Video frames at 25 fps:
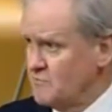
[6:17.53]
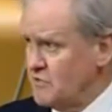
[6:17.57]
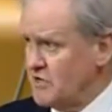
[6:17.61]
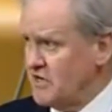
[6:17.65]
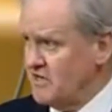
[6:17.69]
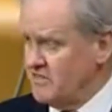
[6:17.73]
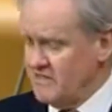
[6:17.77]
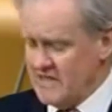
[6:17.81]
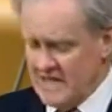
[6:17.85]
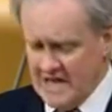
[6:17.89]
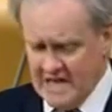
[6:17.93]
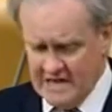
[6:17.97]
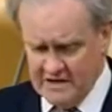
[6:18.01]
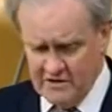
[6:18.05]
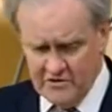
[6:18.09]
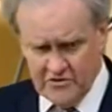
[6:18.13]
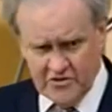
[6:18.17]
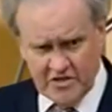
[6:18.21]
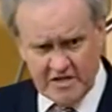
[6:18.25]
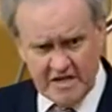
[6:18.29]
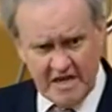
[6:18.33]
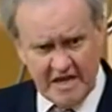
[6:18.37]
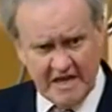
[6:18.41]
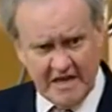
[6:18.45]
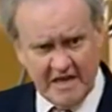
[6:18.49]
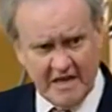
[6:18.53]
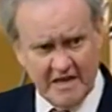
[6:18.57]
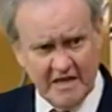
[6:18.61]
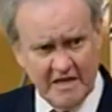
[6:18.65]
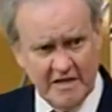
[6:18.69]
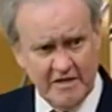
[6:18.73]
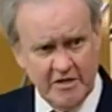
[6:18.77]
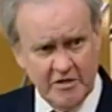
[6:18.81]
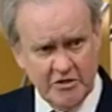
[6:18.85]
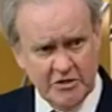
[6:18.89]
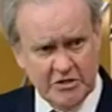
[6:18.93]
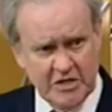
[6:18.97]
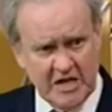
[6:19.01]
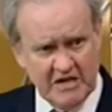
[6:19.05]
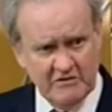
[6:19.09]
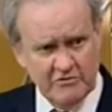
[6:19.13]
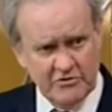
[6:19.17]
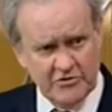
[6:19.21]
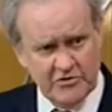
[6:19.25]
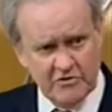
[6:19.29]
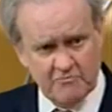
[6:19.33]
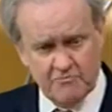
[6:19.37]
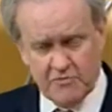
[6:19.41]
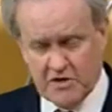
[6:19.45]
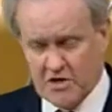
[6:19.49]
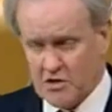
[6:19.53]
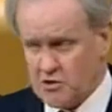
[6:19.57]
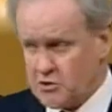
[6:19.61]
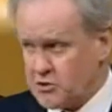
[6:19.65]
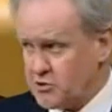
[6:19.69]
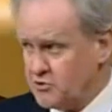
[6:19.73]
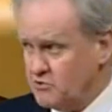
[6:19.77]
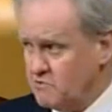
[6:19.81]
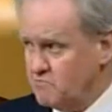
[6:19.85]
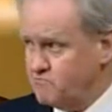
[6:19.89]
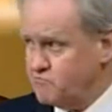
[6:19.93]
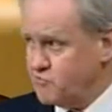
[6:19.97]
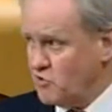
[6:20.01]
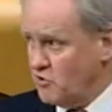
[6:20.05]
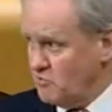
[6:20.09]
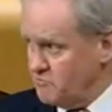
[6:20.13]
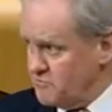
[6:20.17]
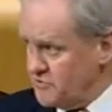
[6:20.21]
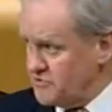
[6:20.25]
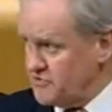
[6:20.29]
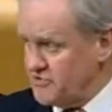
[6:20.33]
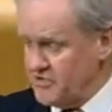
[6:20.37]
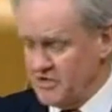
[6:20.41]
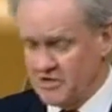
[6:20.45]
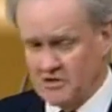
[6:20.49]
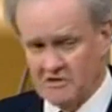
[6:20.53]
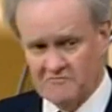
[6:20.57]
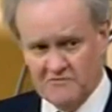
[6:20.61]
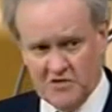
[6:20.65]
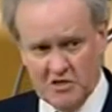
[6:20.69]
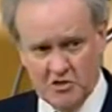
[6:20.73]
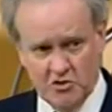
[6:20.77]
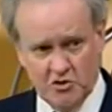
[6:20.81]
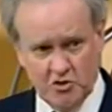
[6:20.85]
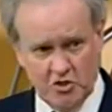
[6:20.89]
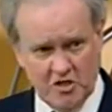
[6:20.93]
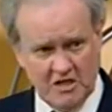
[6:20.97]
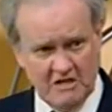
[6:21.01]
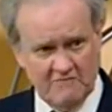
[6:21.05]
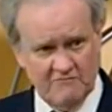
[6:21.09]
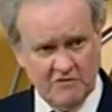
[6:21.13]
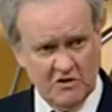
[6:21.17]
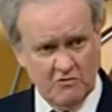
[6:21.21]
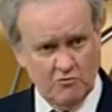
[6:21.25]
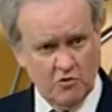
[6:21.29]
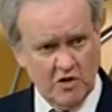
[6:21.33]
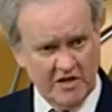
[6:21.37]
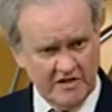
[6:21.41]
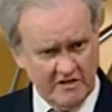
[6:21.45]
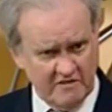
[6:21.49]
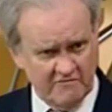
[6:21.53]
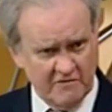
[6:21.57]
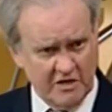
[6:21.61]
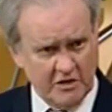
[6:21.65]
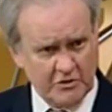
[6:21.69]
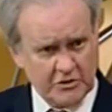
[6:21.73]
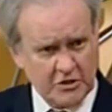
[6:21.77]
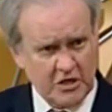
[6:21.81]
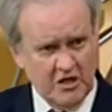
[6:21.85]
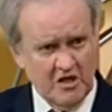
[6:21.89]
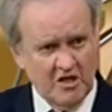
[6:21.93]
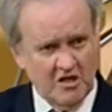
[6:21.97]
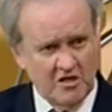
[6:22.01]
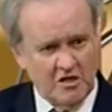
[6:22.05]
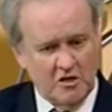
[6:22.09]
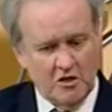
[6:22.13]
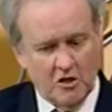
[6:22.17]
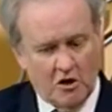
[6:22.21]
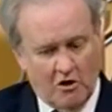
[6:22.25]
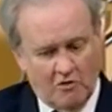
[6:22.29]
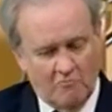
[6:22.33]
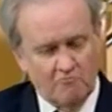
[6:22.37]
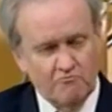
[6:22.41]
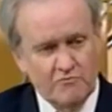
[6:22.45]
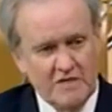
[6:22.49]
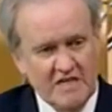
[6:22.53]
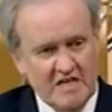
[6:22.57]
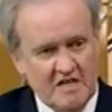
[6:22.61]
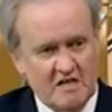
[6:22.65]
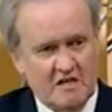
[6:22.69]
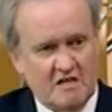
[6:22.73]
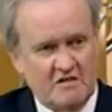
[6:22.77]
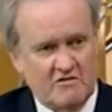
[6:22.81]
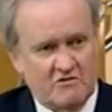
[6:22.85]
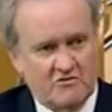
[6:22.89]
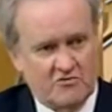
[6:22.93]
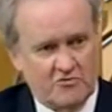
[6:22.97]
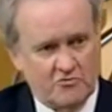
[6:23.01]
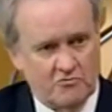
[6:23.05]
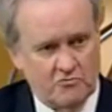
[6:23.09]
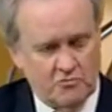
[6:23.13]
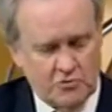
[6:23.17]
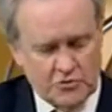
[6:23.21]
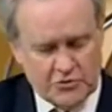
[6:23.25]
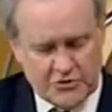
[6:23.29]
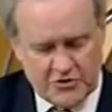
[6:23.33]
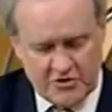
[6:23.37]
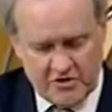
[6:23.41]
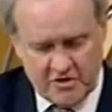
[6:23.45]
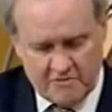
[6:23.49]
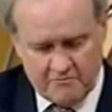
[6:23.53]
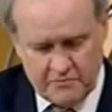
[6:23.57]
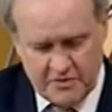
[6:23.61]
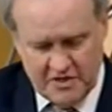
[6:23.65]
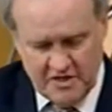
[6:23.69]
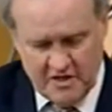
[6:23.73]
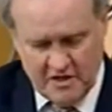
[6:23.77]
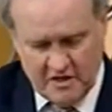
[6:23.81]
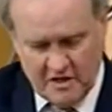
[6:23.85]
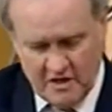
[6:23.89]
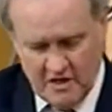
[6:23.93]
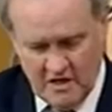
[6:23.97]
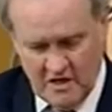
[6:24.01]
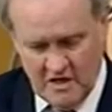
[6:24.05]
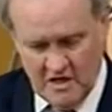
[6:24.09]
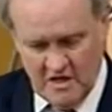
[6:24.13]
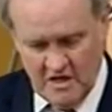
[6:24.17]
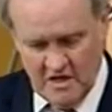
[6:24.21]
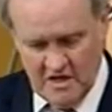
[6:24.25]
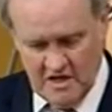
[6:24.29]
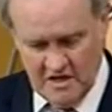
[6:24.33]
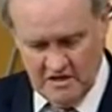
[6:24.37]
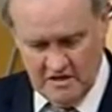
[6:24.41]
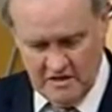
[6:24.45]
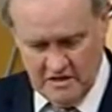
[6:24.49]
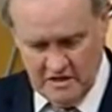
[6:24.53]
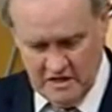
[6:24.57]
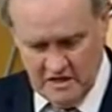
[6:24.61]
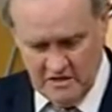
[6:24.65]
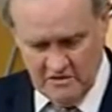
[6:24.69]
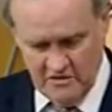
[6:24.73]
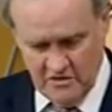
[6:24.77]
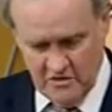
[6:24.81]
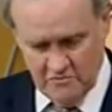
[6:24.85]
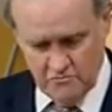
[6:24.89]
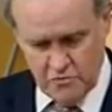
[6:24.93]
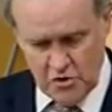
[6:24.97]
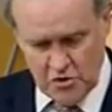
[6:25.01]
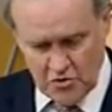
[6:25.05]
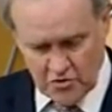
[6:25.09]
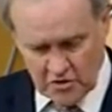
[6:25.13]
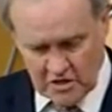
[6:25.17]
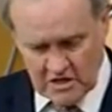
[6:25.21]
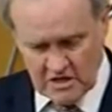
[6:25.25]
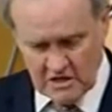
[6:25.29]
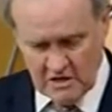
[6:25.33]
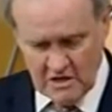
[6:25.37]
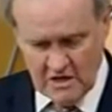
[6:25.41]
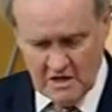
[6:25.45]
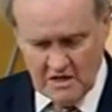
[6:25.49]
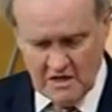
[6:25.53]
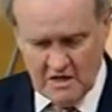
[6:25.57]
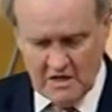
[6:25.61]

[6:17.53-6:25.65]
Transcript: But at the end of the day, it is down to the personal probity of each and every one of us, not merely the rules that appear in the book.